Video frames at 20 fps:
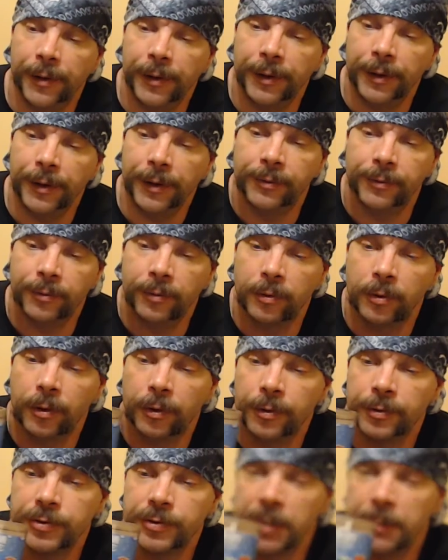And a
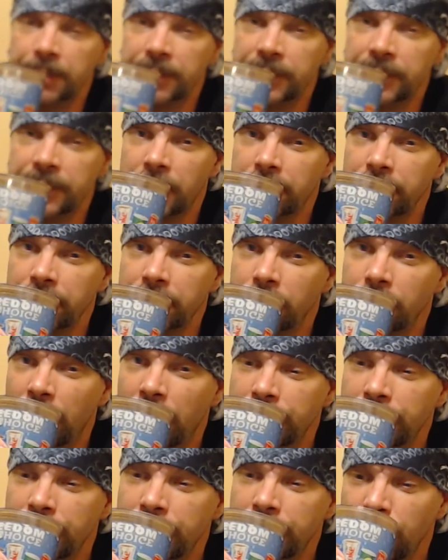little sip of something to wipe
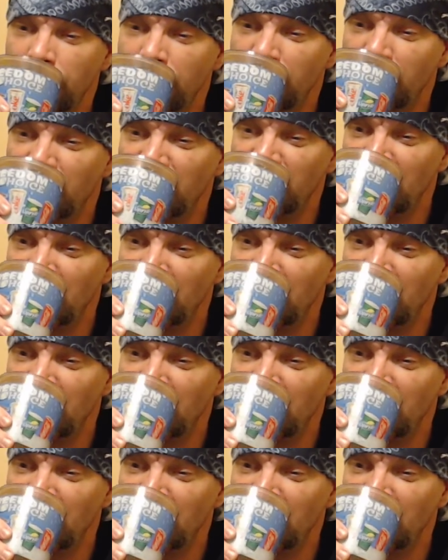it down.